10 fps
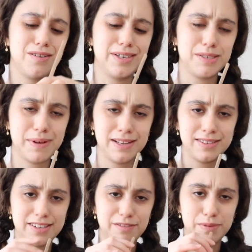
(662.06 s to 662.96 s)
so
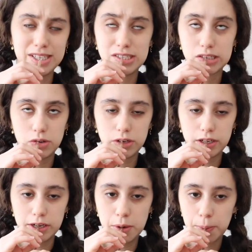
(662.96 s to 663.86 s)
expensive, but it's so
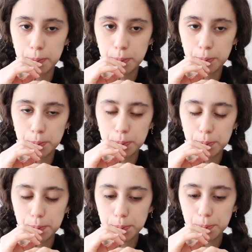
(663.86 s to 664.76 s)
good.
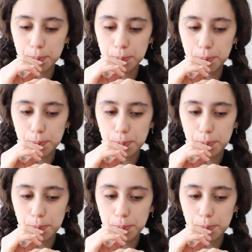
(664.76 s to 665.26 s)
I'm